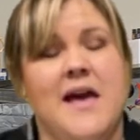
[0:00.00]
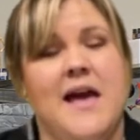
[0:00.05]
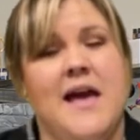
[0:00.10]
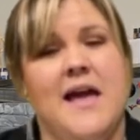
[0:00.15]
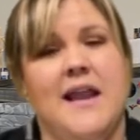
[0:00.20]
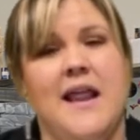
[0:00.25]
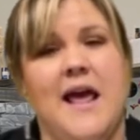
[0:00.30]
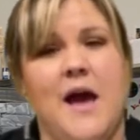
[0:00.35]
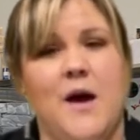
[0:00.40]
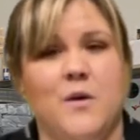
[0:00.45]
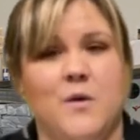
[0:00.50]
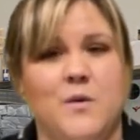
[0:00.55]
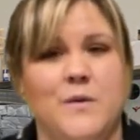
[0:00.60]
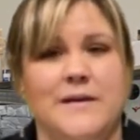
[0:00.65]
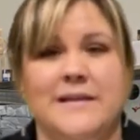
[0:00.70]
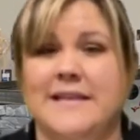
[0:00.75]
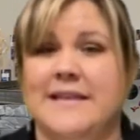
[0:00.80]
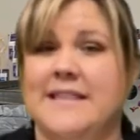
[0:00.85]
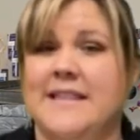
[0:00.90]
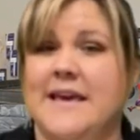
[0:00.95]
and how
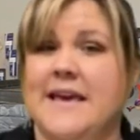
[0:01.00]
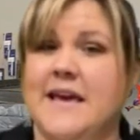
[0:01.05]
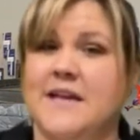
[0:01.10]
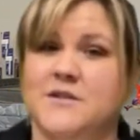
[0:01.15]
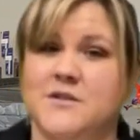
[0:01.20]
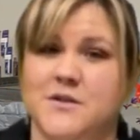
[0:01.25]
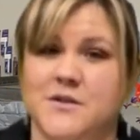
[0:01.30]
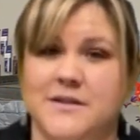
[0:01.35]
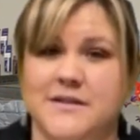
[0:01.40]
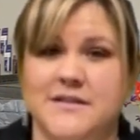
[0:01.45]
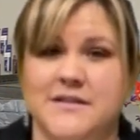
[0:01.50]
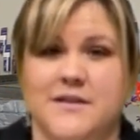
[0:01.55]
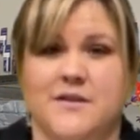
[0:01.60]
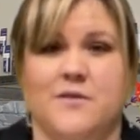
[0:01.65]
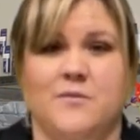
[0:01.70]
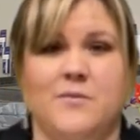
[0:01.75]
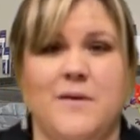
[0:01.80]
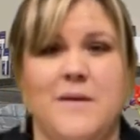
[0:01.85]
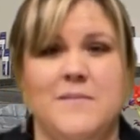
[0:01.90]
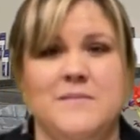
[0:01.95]
quickly they enter into the
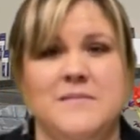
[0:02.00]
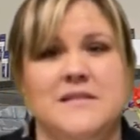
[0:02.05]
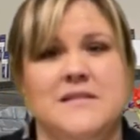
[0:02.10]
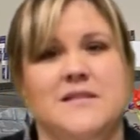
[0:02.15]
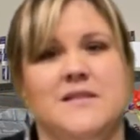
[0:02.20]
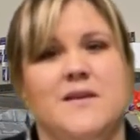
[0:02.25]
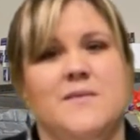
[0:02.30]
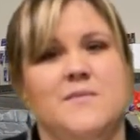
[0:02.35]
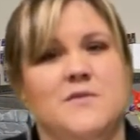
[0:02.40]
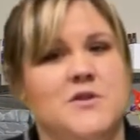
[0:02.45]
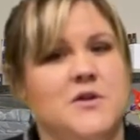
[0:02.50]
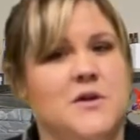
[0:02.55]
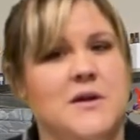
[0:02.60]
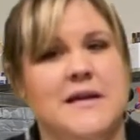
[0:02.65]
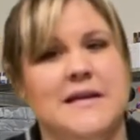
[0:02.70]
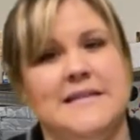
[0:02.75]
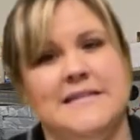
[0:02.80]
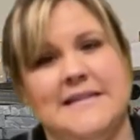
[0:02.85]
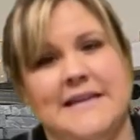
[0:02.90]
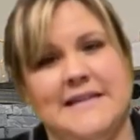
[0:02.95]
REM sleep
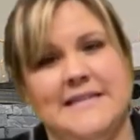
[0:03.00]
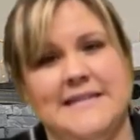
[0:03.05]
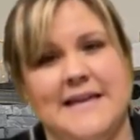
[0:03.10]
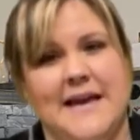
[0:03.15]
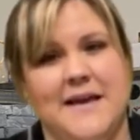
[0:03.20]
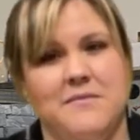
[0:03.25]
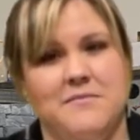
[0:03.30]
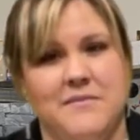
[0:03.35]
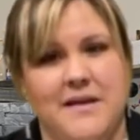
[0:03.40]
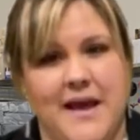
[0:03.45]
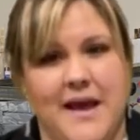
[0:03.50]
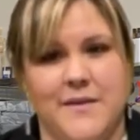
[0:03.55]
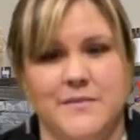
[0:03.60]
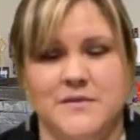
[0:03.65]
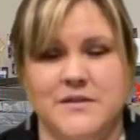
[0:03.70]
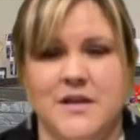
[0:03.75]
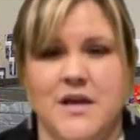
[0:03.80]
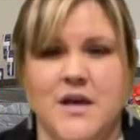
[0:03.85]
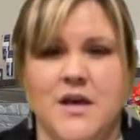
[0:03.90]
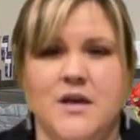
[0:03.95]
during daytime
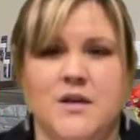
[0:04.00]
naps.